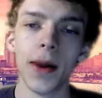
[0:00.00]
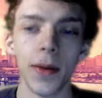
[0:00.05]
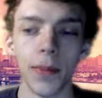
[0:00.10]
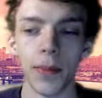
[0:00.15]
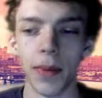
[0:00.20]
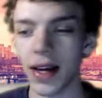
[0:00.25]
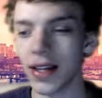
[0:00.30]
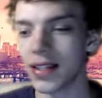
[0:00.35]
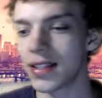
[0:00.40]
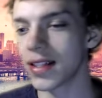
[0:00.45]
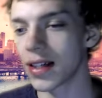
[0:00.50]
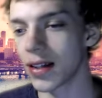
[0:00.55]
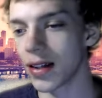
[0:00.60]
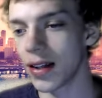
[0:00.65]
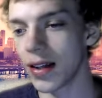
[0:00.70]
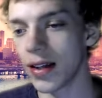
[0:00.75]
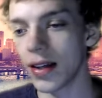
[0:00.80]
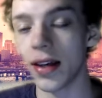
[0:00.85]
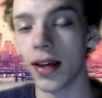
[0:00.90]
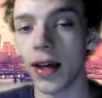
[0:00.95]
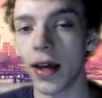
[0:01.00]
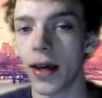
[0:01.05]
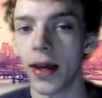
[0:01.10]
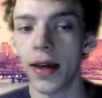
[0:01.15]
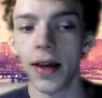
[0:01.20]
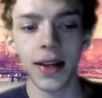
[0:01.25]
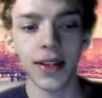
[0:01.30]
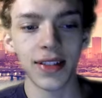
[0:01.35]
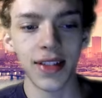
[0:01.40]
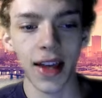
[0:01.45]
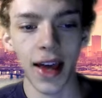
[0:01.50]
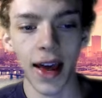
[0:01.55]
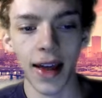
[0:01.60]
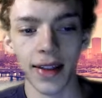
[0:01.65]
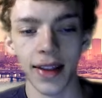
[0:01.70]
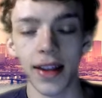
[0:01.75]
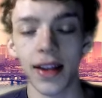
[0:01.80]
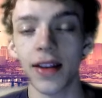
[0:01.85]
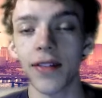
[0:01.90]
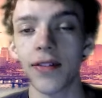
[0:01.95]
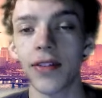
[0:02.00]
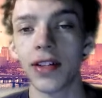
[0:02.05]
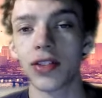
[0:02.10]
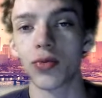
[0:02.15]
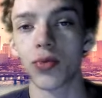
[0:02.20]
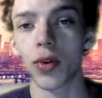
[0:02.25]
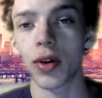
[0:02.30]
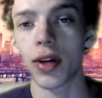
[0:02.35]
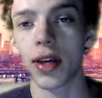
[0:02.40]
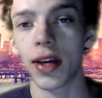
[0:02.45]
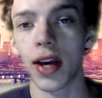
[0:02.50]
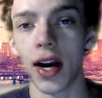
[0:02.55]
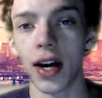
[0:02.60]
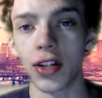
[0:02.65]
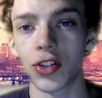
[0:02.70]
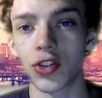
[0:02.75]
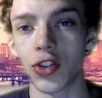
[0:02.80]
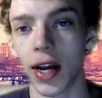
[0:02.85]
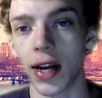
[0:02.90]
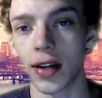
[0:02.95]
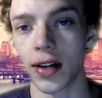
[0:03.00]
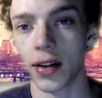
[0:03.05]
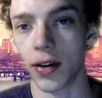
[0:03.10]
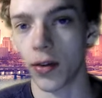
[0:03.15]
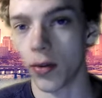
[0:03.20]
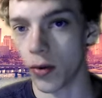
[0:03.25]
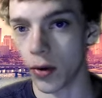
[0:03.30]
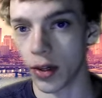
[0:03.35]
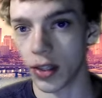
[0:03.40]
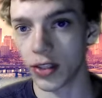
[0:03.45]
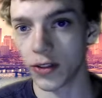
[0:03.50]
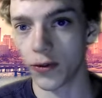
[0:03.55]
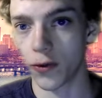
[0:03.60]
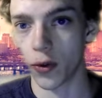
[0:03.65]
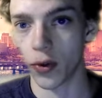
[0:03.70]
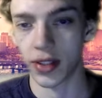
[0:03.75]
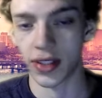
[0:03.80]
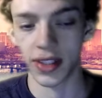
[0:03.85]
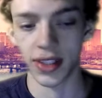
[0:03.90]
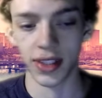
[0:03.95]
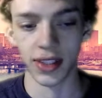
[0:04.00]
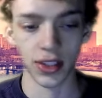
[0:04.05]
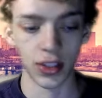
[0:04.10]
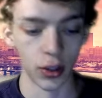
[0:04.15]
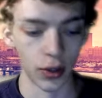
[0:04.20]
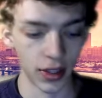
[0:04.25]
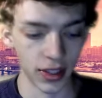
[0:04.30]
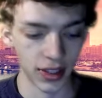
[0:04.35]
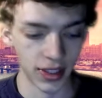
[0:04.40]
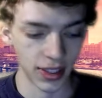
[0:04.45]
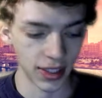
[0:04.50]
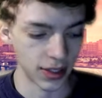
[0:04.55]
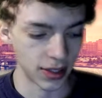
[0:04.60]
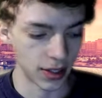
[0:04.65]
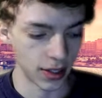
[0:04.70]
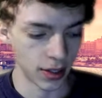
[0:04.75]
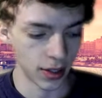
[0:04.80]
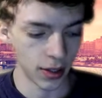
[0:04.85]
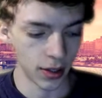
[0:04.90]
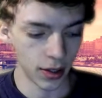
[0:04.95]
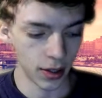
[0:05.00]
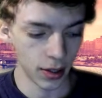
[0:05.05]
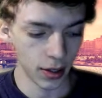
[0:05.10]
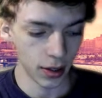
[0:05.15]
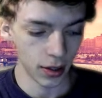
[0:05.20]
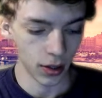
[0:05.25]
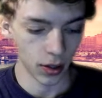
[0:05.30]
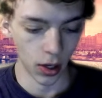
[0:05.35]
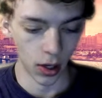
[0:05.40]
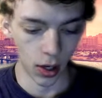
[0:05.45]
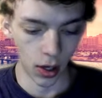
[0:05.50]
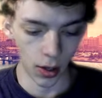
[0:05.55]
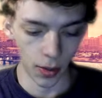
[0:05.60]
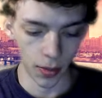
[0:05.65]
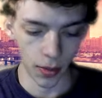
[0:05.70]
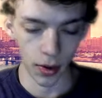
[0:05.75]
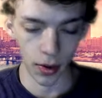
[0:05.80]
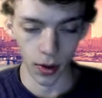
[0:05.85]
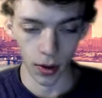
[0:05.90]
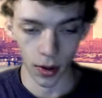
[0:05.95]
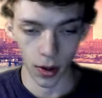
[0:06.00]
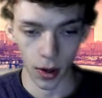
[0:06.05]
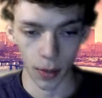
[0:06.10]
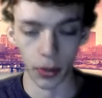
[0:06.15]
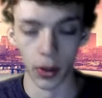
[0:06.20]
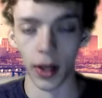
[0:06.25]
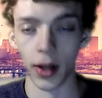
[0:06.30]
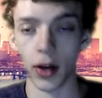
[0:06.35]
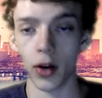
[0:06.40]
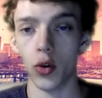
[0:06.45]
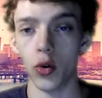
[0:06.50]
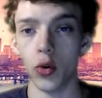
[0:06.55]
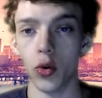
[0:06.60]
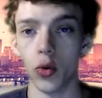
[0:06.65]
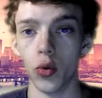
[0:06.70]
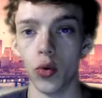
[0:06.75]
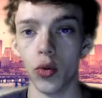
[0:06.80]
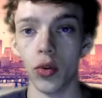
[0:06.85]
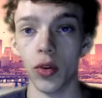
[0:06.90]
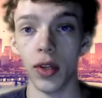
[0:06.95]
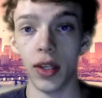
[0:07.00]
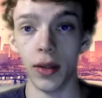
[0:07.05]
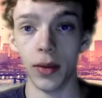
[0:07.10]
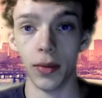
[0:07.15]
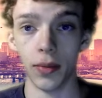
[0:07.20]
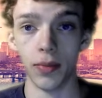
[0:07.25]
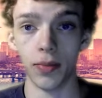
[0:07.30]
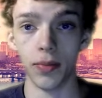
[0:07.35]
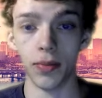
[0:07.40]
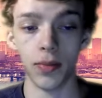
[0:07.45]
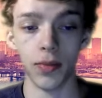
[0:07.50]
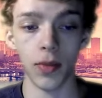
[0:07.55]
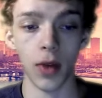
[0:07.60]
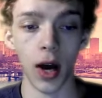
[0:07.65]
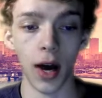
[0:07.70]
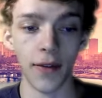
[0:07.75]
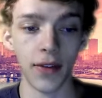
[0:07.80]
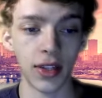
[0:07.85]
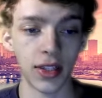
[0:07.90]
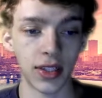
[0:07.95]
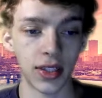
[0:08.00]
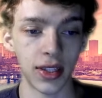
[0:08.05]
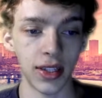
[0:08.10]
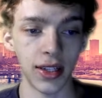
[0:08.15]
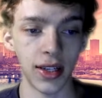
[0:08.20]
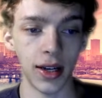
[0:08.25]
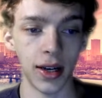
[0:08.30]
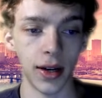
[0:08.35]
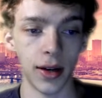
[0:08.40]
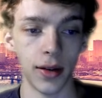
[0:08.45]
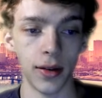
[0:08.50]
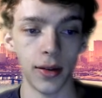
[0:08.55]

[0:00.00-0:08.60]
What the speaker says: basically he is at the end of his rookie contract on his 4th season, so this is a player who he obviously